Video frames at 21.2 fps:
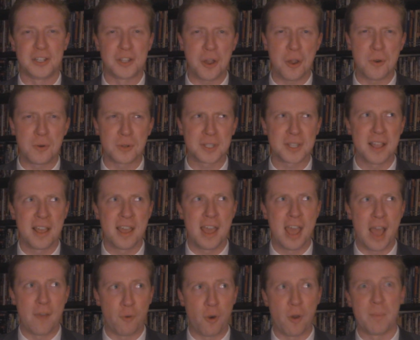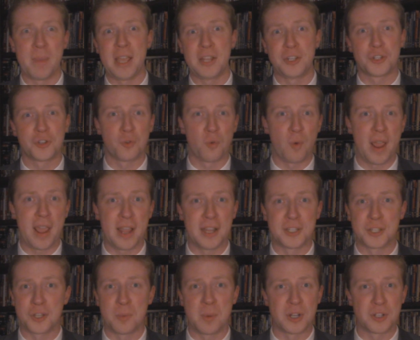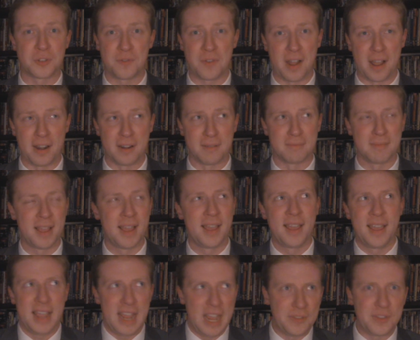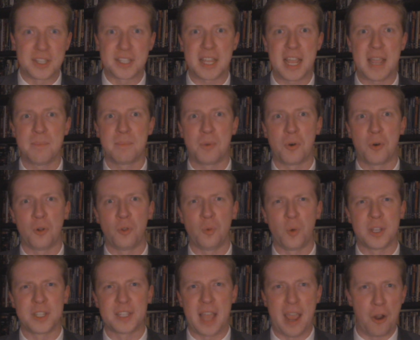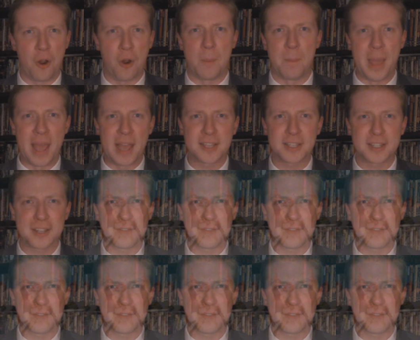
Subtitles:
dose of what made Charade so much fun. In the same mold was Arabesque